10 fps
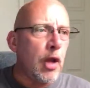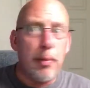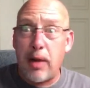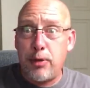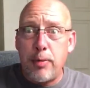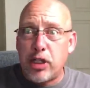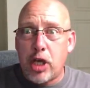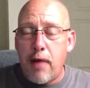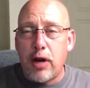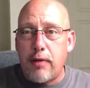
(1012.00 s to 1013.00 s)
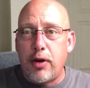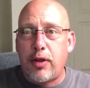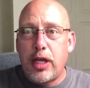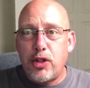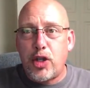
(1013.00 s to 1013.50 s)
but I pretty much covered
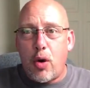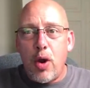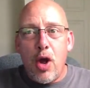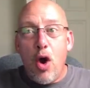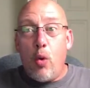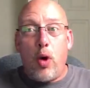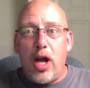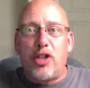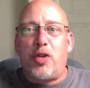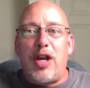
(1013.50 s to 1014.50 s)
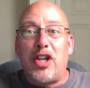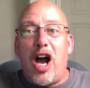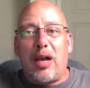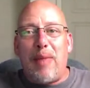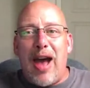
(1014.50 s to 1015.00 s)
everything. So what else do I
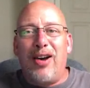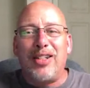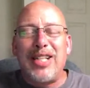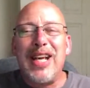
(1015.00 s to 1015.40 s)
talk about?